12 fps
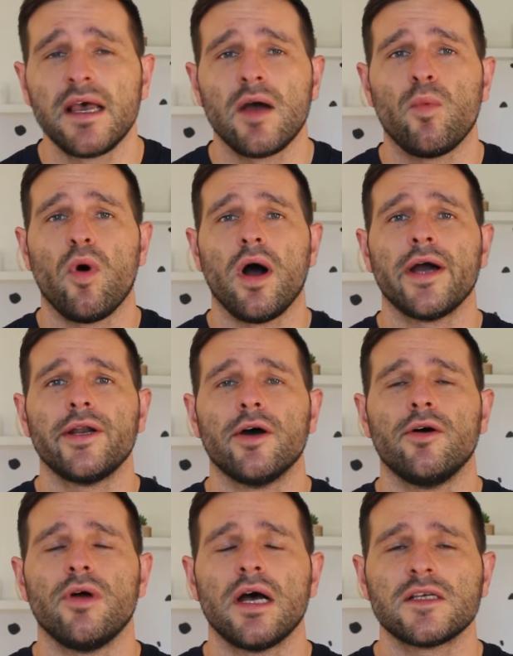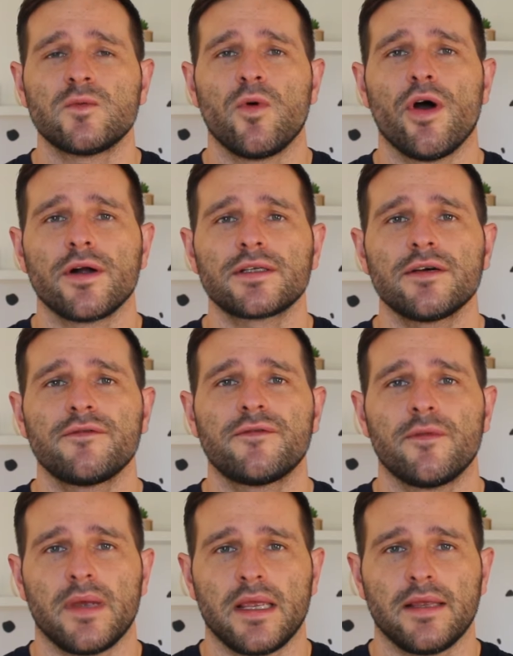and what I know has worked
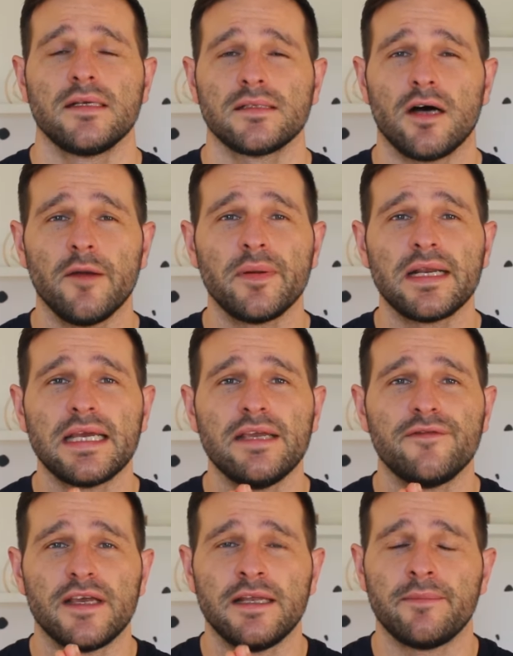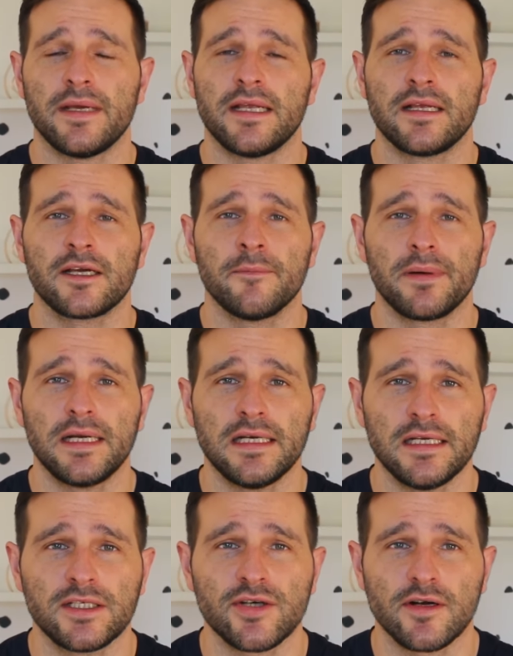for me. So I believe in being
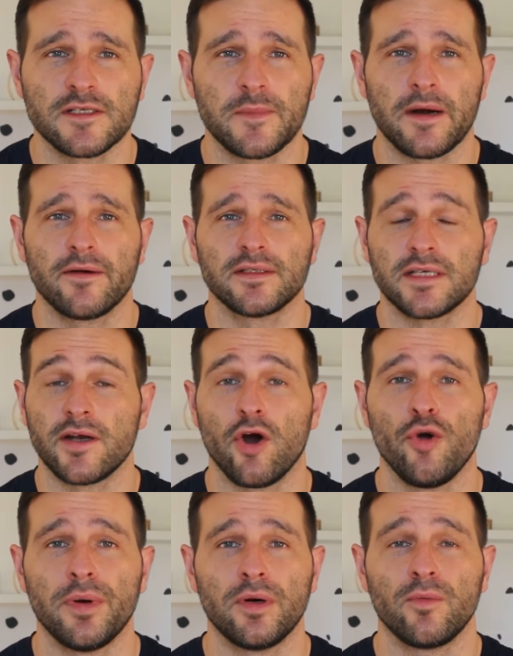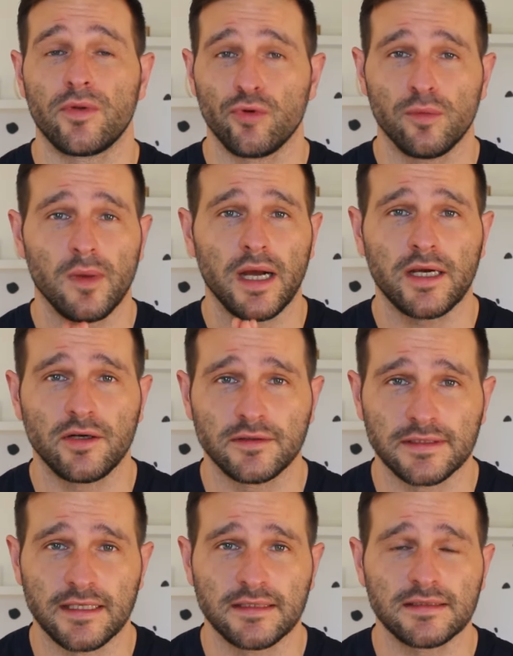completely transparent and open with all my
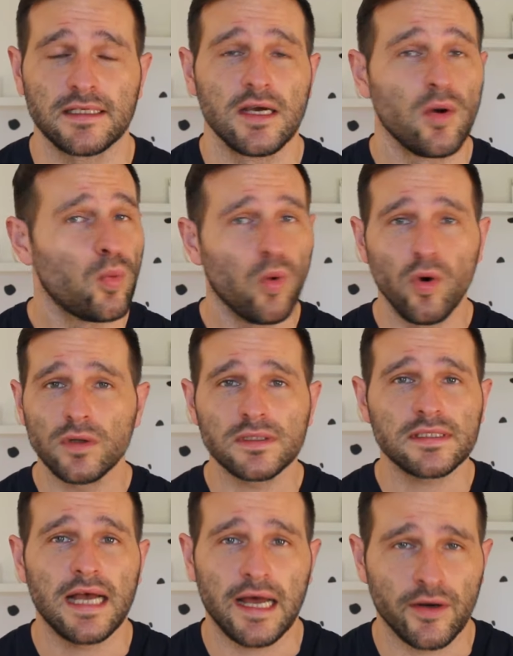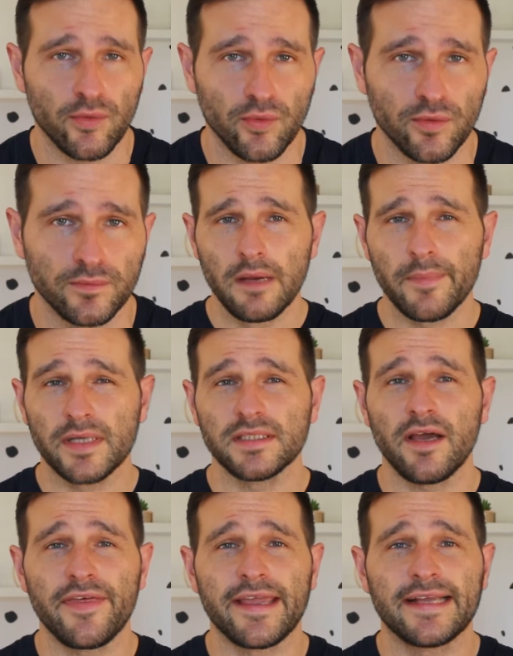content, warts and all, because
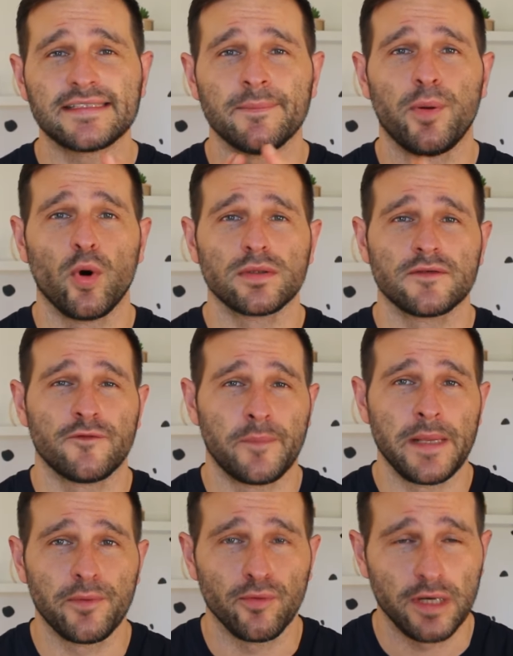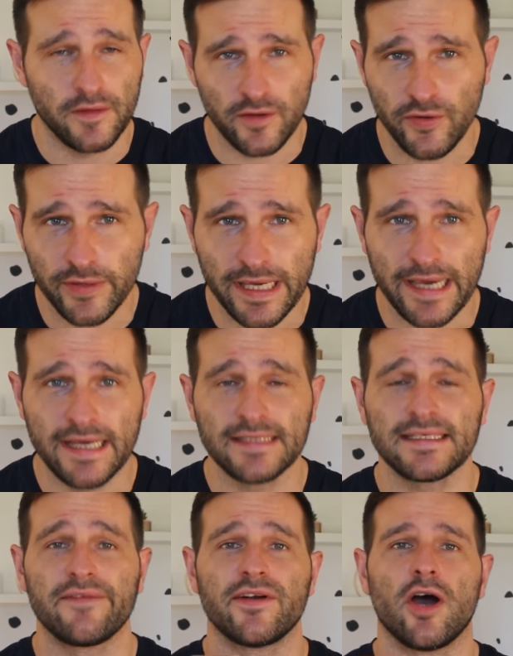I think it's important for people in the UK
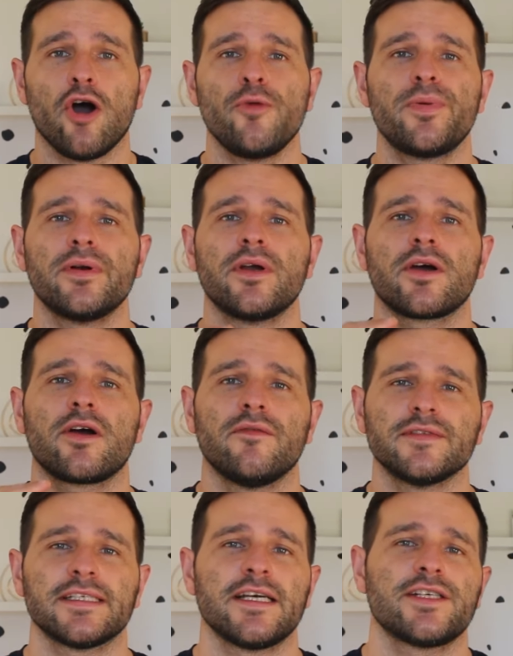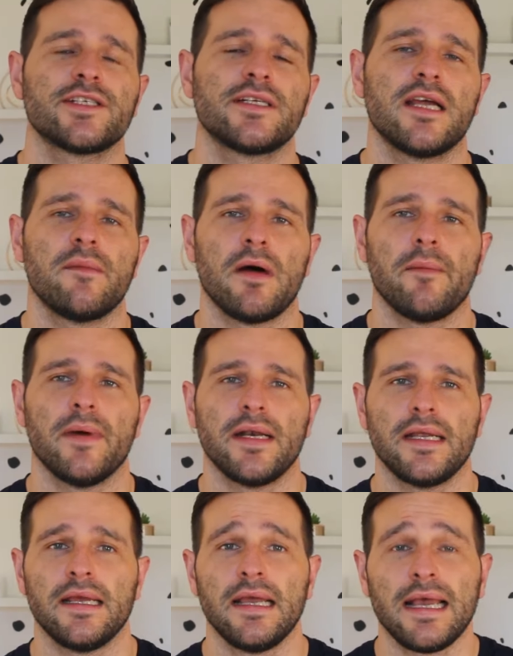to have an open conversation about
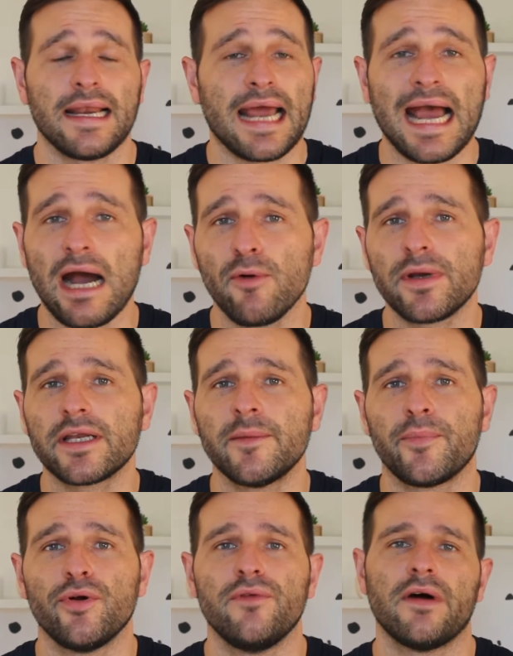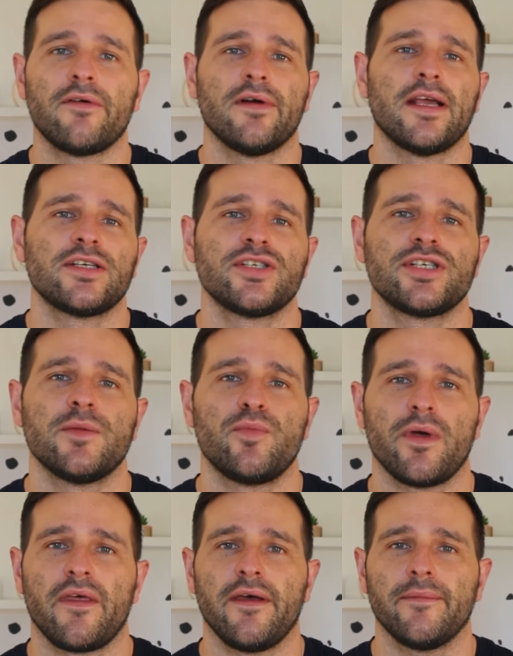money and how we can improve our relationship
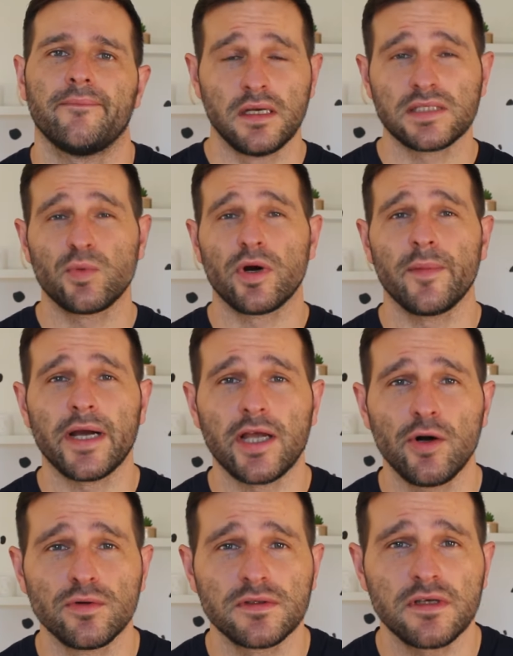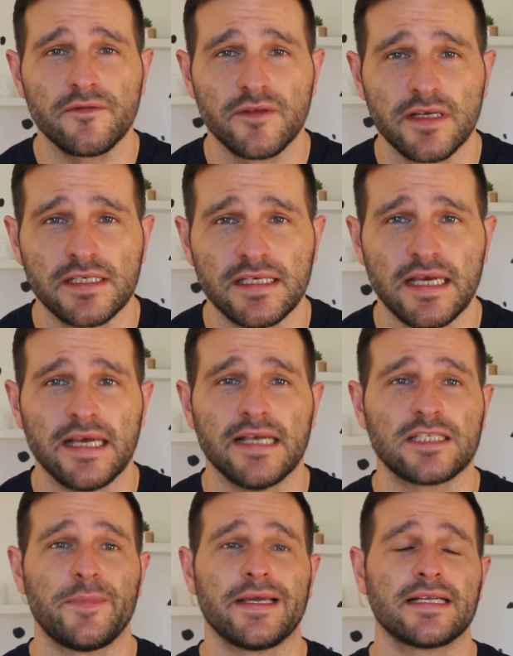with it. So one of my goals for this year
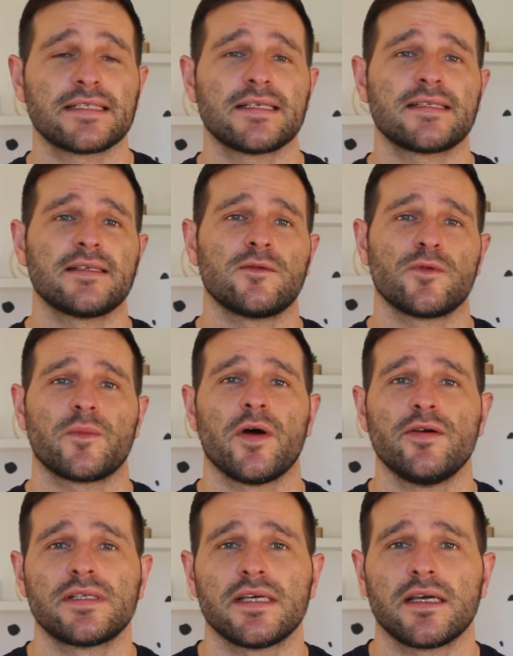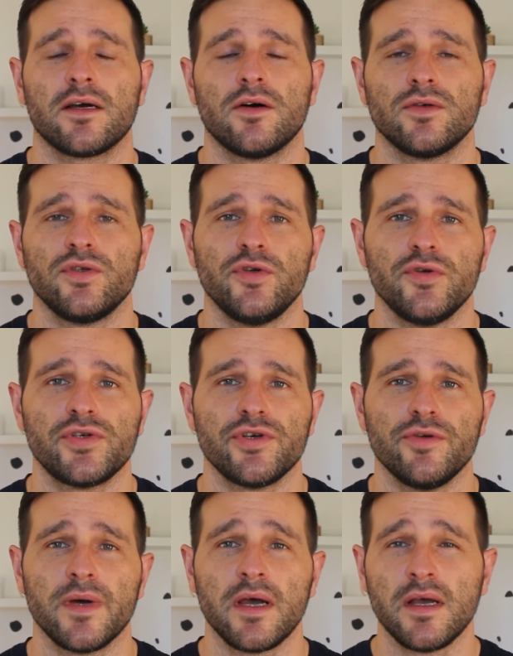is to be consistent with posting on
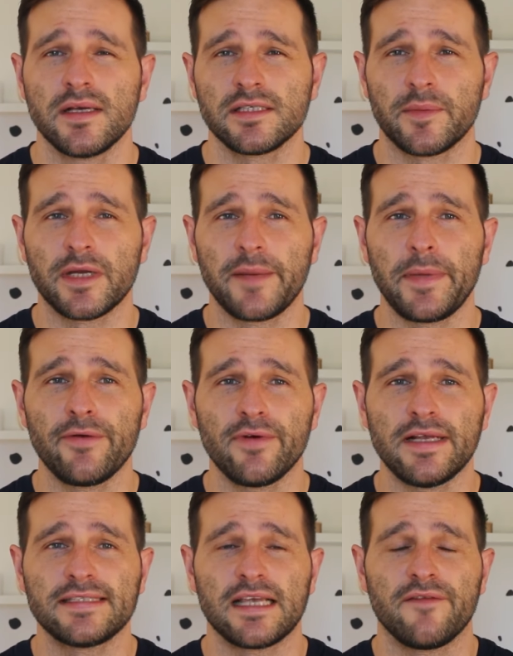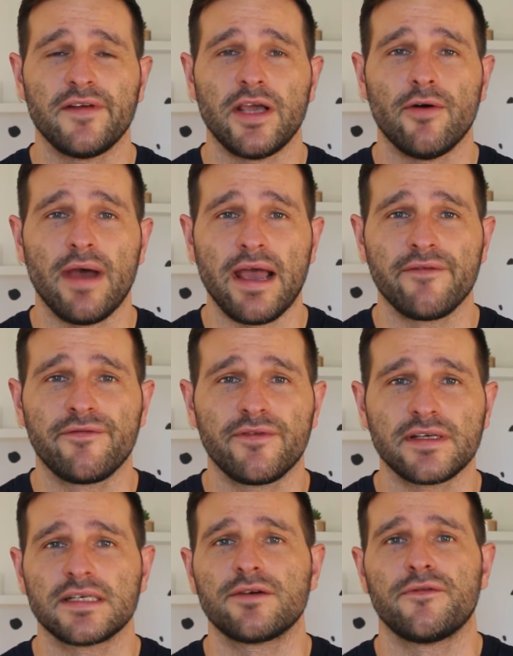YouTube. So I'm going to be releasing a video every
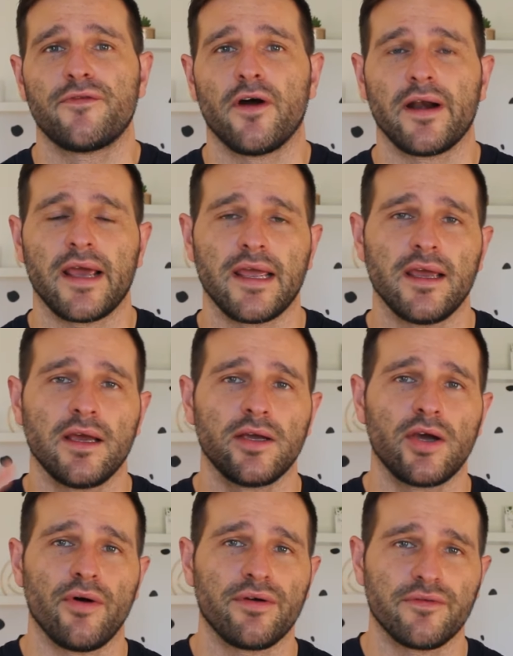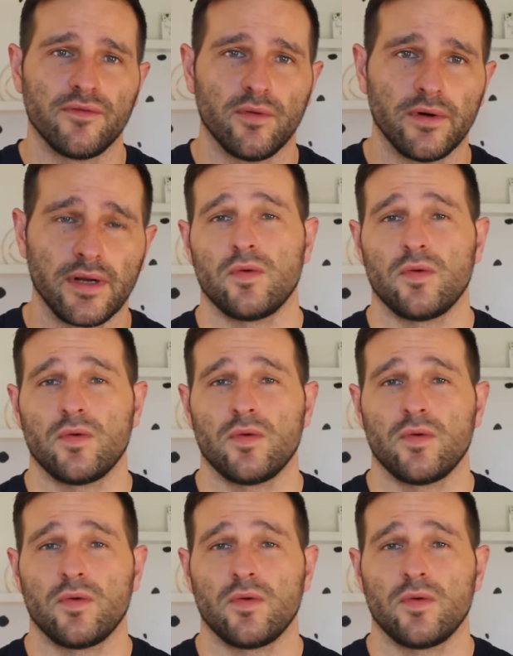single Friday going forward,